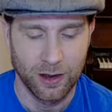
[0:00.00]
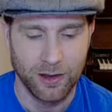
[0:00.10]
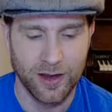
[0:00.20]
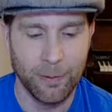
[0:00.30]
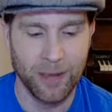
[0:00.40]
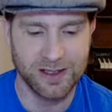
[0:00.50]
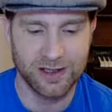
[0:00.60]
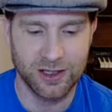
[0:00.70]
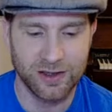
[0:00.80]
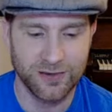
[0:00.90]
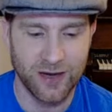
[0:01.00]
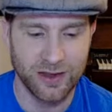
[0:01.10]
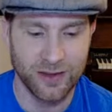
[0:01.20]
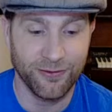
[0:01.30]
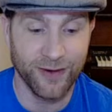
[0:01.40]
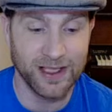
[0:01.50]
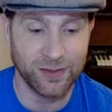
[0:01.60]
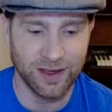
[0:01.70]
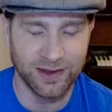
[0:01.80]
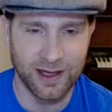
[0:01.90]
The ambassador's face
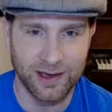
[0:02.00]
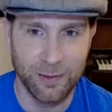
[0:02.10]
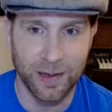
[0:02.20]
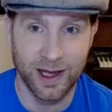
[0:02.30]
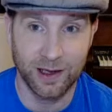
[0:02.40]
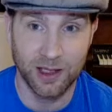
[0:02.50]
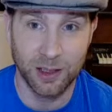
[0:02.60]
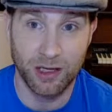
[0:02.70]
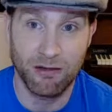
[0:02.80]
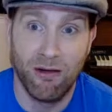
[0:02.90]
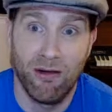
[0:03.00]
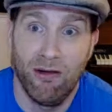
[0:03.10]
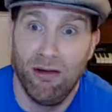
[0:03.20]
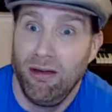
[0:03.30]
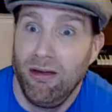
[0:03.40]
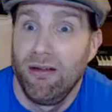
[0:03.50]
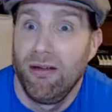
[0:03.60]
went deathly pale, and he went, oh?